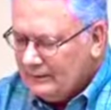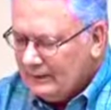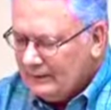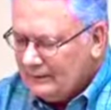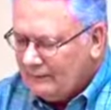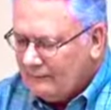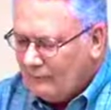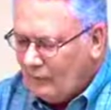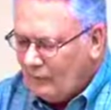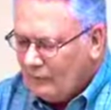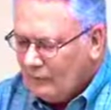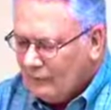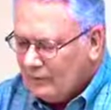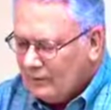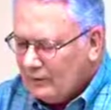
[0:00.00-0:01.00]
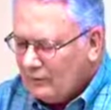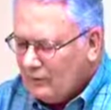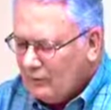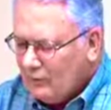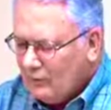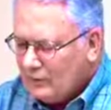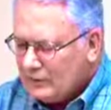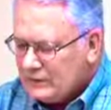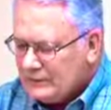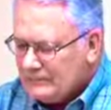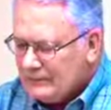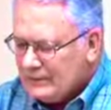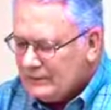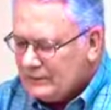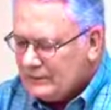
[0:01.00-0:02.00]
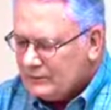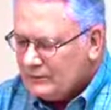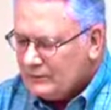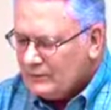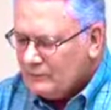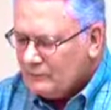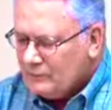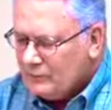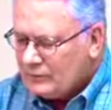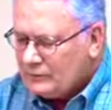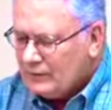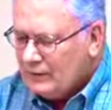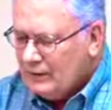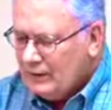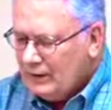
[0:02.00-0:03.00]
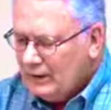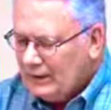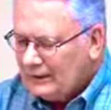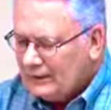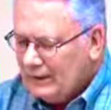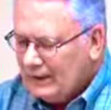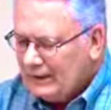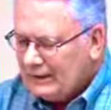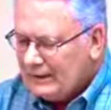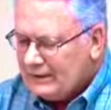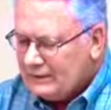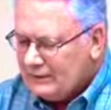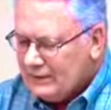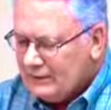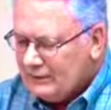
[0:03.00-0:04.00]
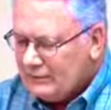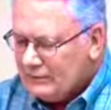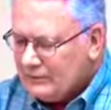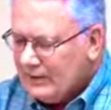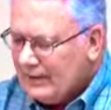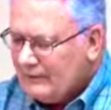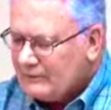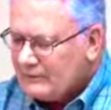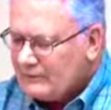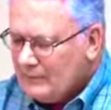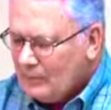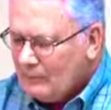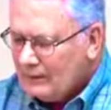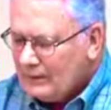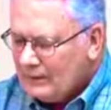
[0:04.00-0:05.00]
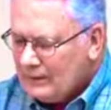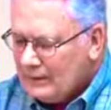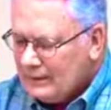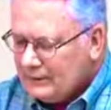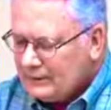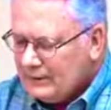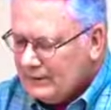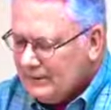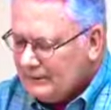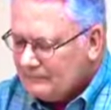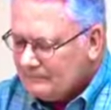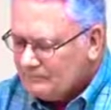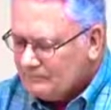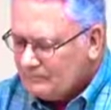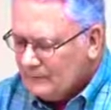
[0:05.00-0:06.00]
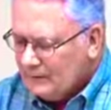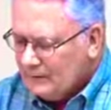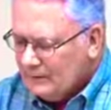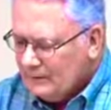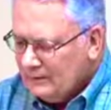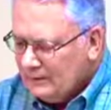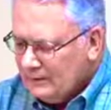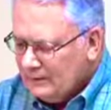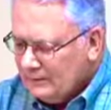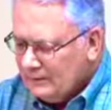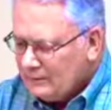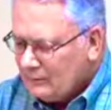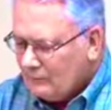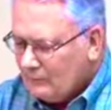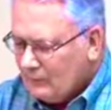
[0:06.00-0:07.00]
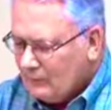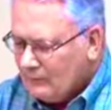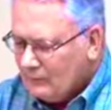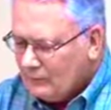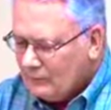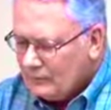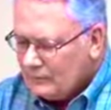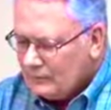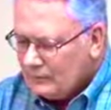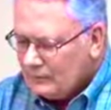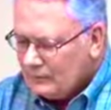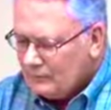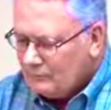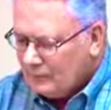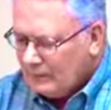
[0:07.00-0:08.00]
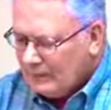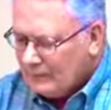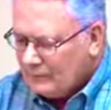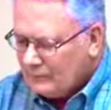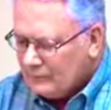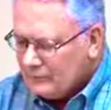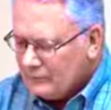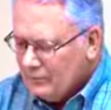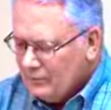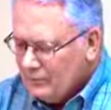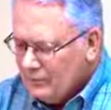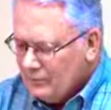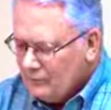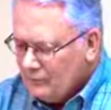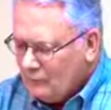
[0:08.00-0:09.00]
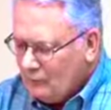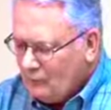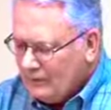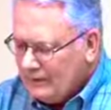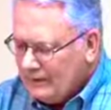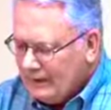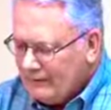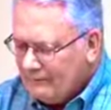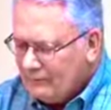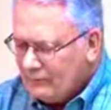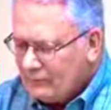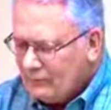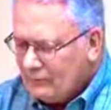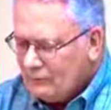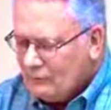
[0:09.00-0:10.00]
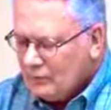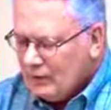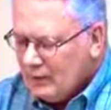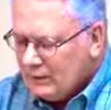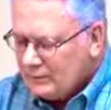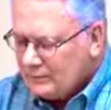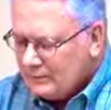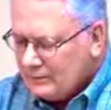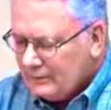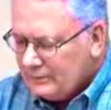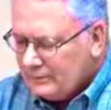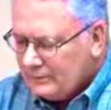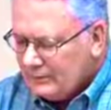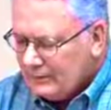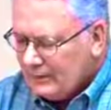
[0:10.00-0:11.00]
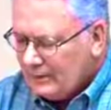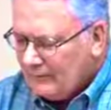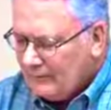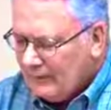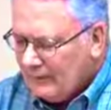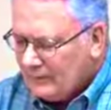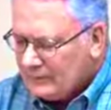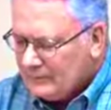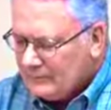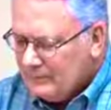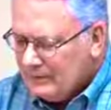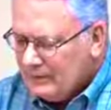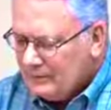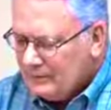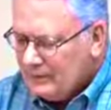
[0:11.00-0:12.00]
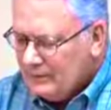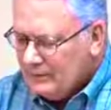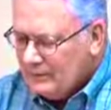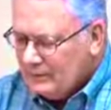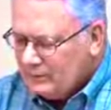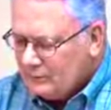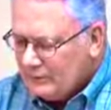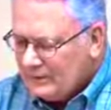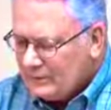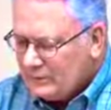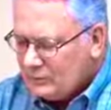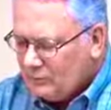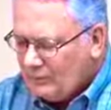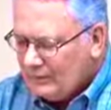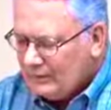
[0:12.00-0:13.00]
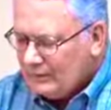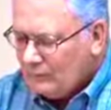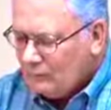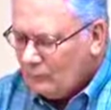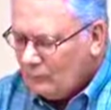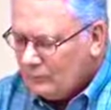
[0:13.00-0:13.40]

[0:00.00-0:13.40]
and of all their hard speeches which ungodly sinners have spoken against him. These are murmurers, complainers, walking after their own lust, and their mouth speaketh great swelling